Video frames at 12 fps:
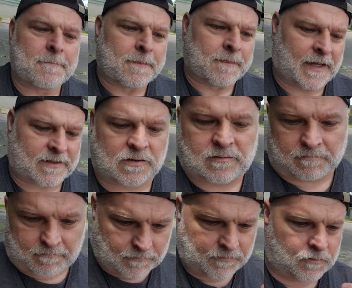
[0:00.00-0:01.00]
That's
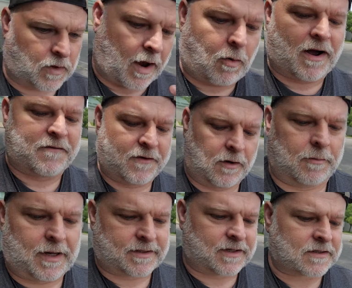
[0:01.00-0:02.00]
how I feel
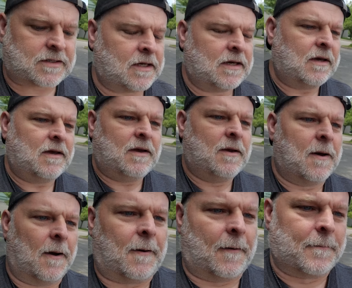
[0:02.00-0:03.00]
about this.
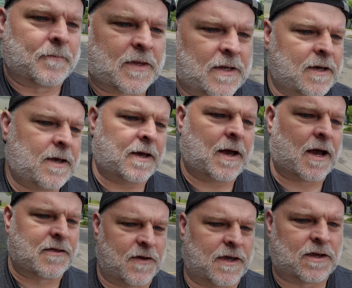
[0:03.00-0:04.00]
I
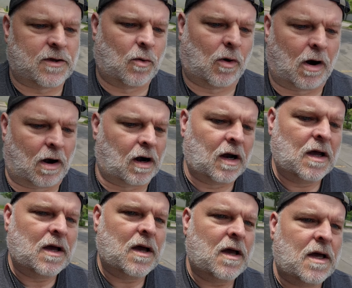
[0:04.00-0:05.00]
think you are
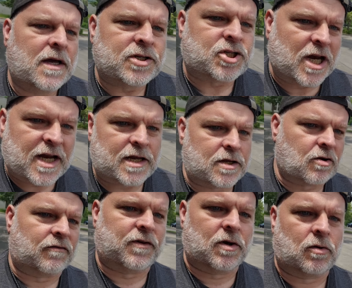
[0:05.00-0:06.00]
cheating your
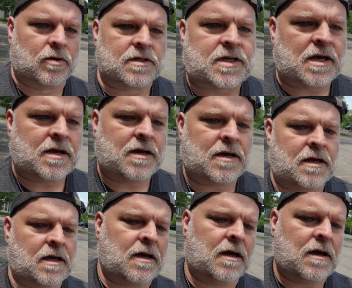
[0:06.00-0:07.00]
viewers
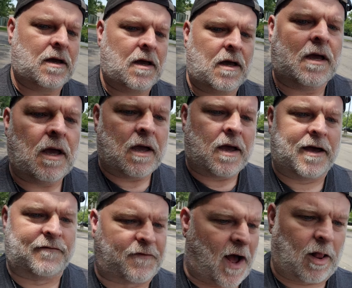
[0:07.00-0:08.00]

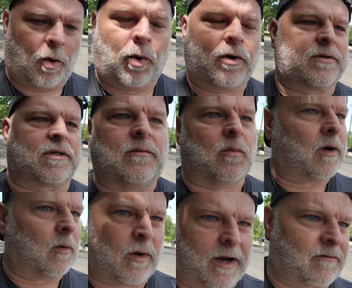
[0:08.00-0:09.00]
and followers and
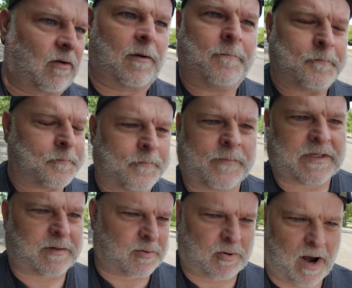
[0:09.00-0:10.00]
whatever,
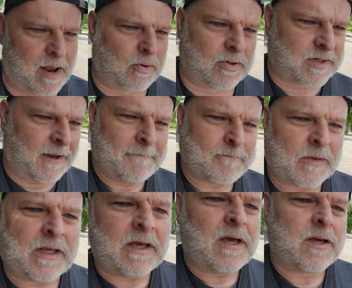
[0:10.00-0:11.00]
subscribers.
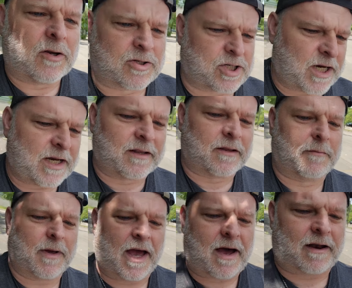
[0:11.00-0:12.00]
You're cheating
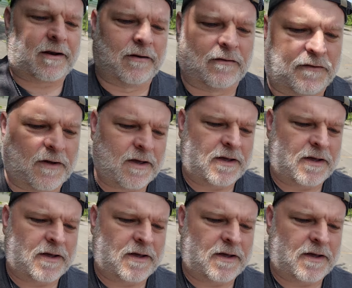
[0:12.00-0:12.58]
them out of